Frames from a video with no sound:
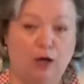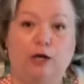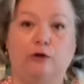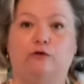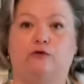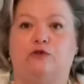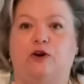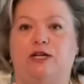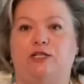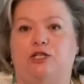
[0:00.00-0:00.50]

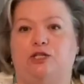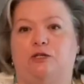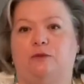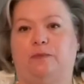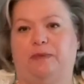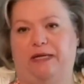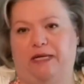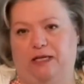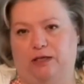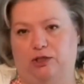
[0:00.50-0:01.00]
Fresh
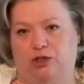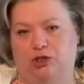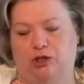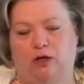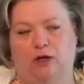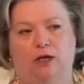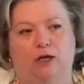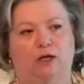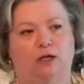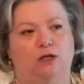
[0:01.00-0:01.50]
spinach.
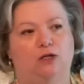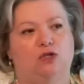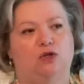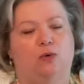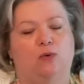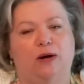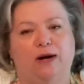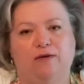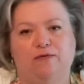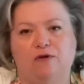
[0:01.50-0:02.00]
So
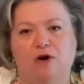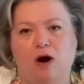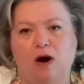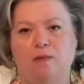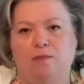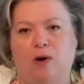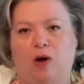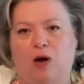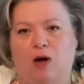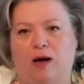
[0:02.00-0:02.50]
whenever I
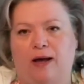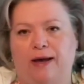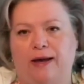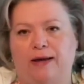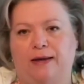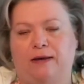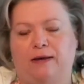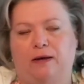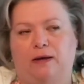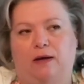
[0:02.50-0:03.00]
buy,
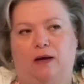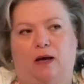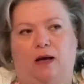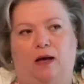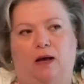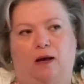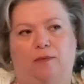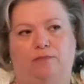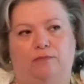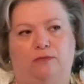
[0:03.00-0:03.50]

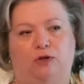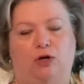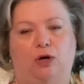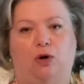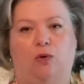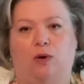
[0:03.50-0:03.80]
you know,